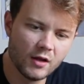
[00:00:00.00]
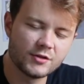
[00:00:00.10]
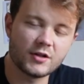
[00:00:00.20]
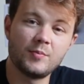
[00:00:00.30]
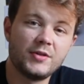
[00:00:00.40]

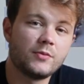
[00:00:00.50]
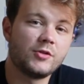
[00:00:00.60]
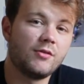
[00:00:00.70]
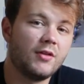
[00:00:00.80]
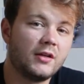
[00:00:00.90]
So companies which
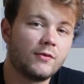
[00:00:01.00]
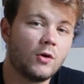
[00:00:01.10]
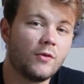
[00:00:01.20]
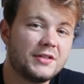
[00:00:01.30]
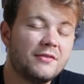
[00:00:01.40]
you think have
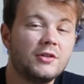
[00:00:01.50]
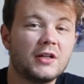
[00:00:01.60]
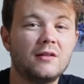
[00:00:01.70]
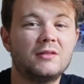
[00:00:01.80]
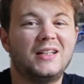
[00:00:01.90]
got the dividend
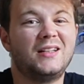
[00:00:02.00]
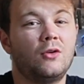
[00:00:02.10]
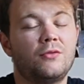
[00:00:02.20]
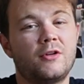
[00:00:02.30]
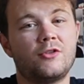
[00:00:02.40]
cover and
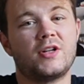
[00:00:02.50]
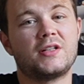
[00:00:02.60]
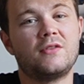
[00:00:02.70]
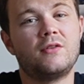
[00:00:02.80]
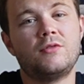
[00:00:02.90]
offer an
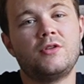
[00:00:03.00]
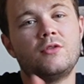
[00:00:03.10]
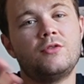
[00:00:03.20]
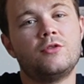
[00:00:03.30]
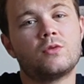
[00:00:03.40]
attractive dividend yield,
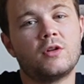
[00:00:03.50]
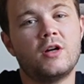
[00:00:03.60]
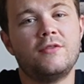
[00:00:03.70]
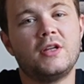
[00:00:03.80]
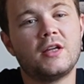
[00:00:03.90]
and you just want to
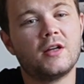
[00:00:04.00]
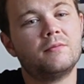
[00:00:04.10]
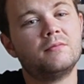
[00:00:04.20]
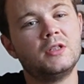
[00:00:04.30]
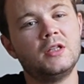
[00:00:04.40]
earn the
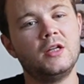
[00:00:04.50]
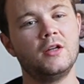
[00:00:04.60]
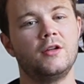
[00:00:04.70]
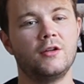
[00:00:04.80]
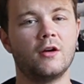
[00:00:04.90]
income.
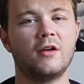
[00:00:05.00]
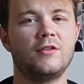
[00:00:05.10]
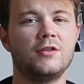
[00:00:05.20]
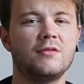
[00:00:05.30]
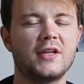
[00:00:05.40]
In
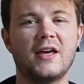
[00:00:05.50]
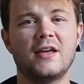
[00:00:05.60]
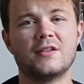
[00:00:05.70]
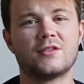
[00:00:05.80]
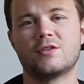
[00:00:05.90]
the UK,
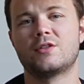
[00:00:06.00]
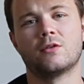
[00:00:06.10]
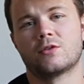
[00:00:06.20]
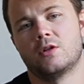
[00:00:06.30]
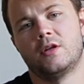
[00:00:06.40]
it's the
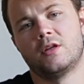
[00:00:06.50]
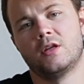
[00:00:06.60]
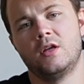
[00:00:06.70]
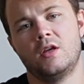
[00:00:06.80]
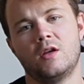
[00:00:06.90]
stocks like
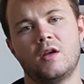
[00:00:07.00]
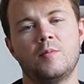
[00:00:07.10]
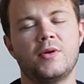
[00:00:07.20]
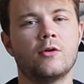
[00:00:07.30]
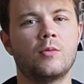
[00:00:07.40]

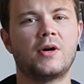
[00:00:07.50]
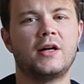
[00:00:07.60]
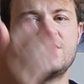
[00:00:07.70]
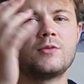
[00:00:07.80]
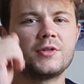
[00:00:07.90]
Imperial
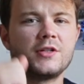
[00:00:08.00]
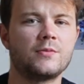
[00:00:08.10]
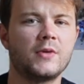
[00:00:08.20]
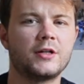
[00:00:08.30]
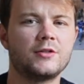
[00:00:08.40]
Brands, British
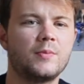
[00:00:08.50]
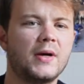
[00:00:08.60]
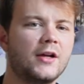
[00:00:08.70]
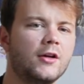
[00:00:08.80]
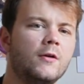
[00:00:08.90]
American
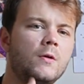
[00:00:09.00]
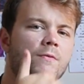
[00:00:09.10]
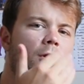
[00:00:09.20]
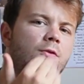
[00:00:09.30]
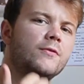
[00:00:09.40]
Tobacco,
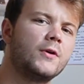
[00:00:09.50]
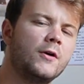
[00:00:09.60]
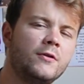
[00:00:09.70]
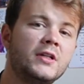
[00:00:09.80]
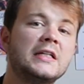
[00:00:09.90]

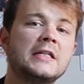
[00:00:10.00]
Vodafone,